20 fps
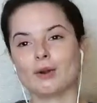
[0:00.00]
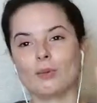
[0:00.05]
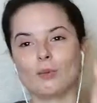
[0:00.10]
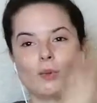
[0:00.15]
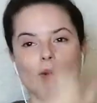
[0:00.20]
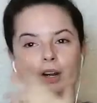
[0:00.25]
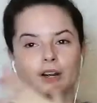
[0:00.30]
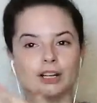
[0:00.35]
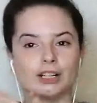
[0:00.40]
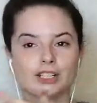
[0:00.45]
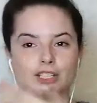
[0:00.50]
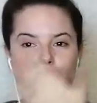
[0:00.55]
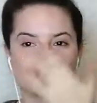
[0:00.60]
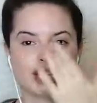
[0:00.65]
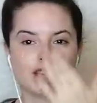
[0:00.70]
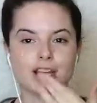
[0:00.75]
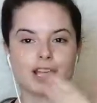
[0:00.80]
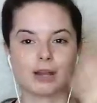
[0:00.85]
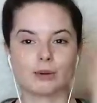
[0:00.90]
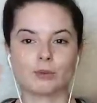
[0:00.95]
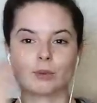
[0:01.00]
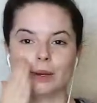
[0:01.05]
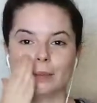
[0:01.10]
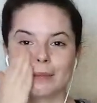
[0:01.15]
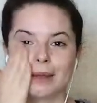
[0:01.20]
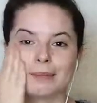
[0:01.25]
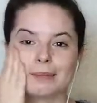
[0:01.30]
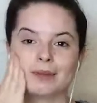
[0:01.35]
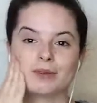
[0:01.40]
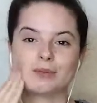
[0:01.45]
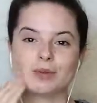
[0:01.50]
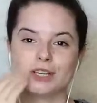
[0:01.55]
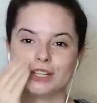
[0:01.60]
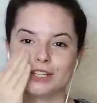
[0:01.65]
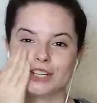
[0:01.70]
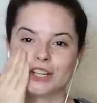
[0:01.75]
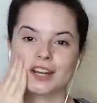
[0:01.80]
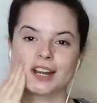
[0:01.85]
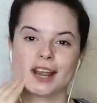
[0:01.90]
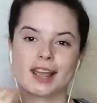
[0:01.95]
one on each cheek, and one in my
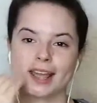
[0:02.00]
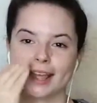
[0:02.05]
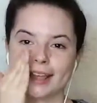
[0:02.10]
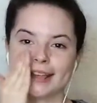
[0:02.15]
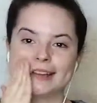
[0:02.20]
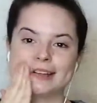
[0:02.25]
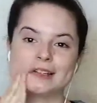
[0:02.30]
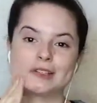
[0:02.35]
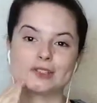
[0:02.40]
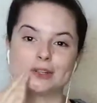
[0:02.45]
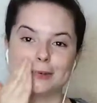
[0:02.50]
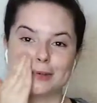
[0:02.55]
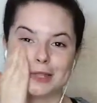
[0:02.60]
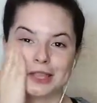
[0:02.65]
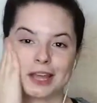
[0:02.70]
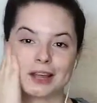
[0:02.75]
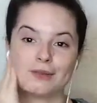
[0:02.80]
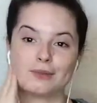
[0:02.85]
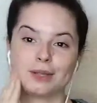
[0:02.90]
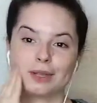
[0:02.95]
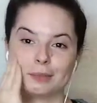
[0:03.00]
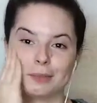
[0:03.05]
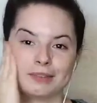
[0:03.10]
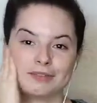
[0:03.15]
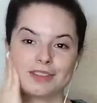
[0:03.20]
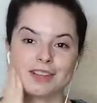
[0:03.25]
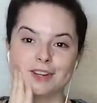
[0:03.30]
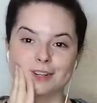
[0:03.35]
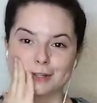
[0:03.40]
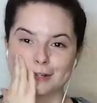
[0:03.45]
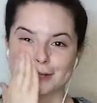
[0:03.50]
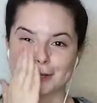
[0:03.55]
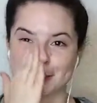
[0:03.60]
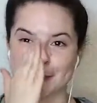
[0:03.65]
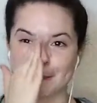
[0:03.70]
mid-region, and distribute that with my fingers.